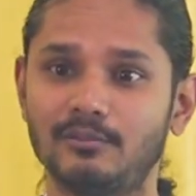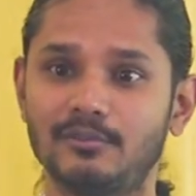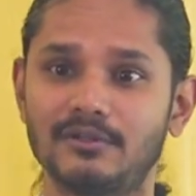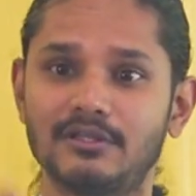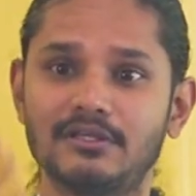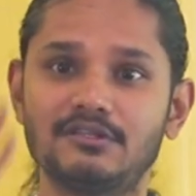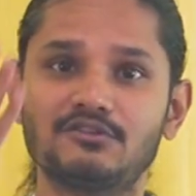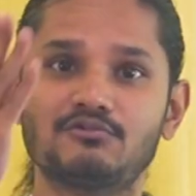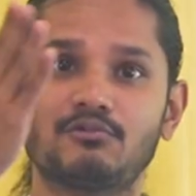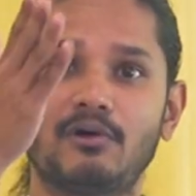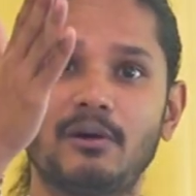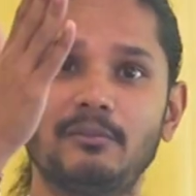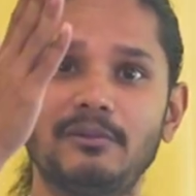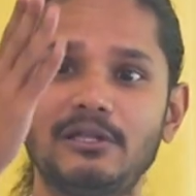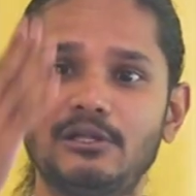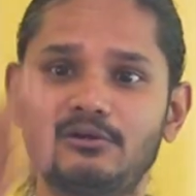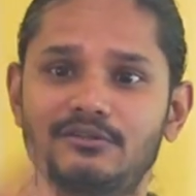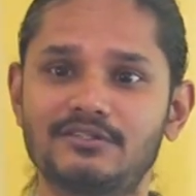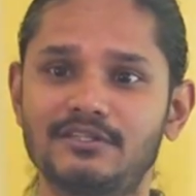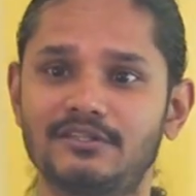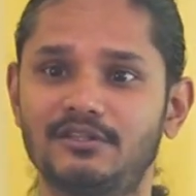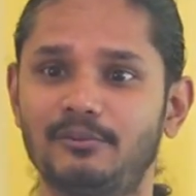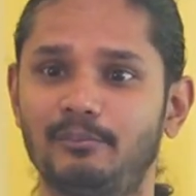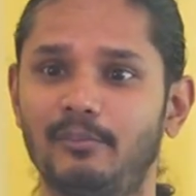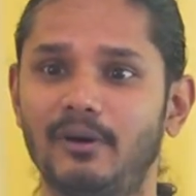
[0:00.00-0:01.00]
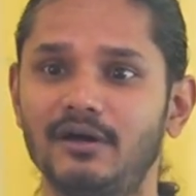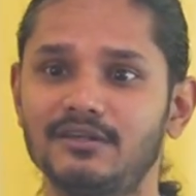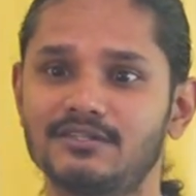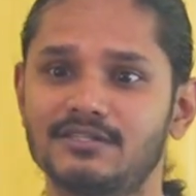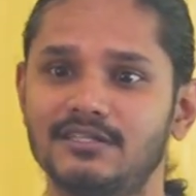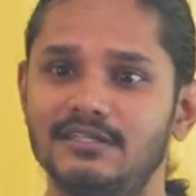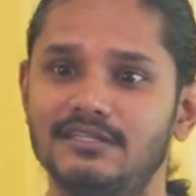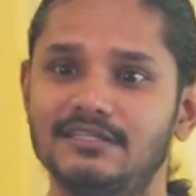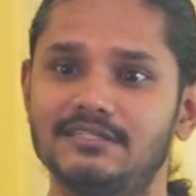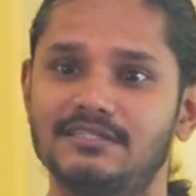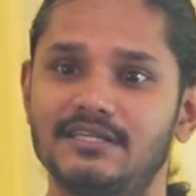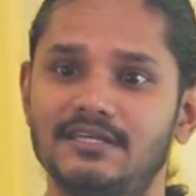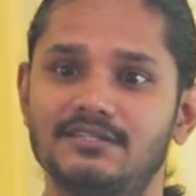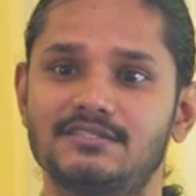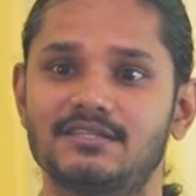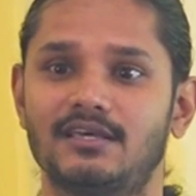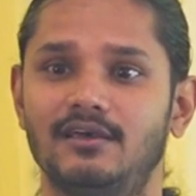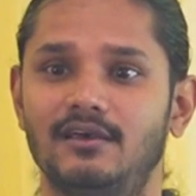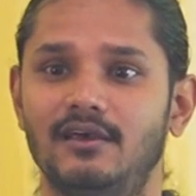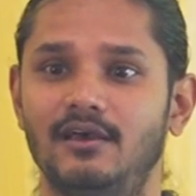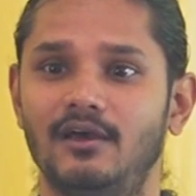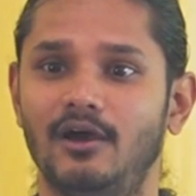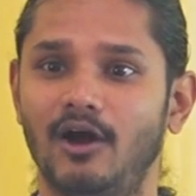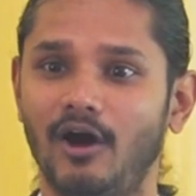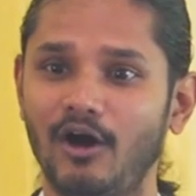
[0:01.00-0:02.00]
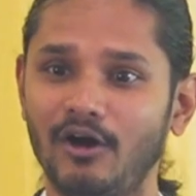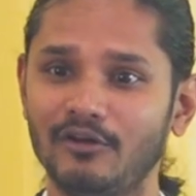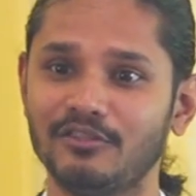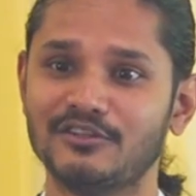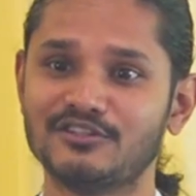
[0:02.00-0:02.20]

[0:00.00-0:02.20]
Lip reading: But then Swami looks at the bus and he says, oh,